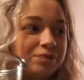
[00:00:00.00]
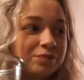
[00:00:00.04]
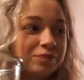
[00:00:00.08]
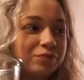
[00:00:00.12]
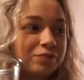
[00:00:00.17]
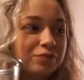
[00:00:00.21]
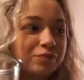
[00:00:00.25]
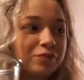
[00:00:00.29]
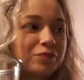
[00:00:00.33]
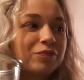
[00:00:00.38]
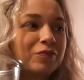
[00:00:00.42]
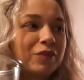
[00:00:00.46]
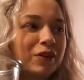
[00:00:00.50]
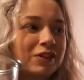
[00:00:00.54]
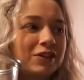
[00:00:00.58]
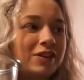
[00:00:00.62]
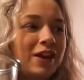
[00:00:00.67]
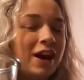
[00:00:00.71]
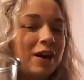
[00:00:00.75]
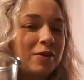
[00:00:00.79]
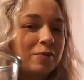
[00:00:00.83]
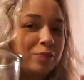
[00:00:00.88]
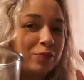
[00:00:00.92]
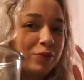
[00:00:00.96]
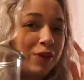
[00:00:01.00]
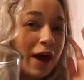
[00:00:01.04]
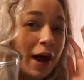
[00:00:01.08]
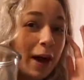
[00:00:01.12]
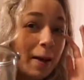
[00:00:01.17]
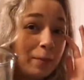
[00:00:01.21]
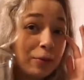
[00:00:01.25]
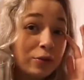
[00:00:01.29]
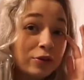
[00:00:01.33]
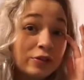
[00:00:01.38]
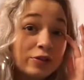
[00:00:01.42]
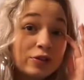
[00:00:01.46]
have been too sweet. Yeah, the
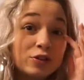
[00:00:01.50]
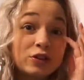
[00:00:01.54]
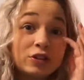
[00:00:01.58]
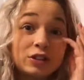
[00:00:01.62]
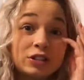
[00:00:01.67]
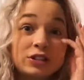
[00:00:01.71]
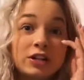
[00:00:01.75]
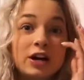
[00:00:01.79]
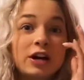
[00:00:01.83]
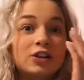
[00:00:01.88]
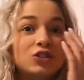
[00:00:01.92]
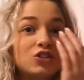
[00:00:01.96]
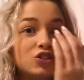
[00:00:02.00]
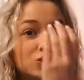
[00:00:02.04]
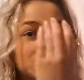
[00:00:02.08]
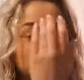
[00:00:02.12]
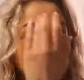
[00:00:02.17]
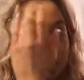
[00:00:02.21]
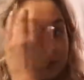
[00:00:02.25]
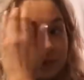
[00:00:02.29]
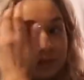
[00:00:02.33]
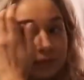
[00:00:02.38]
apple is a good touch.